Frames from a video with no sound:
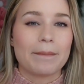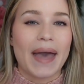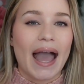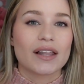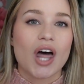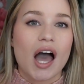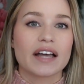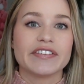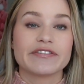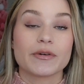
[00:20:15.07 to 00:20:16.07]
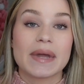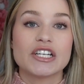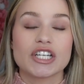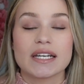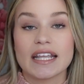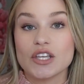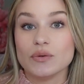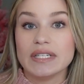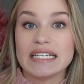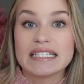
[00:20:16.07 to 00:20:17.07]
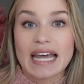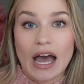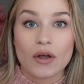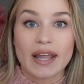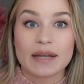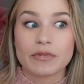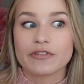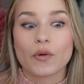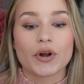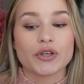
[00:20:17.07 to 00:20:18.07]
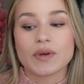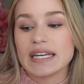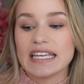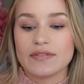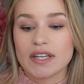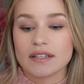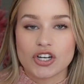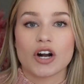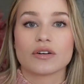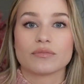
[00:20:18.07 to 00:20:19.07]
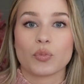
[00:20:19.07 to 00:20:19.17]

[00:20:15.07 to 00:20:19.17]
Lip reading: backlog of information that you need to outline before you can even start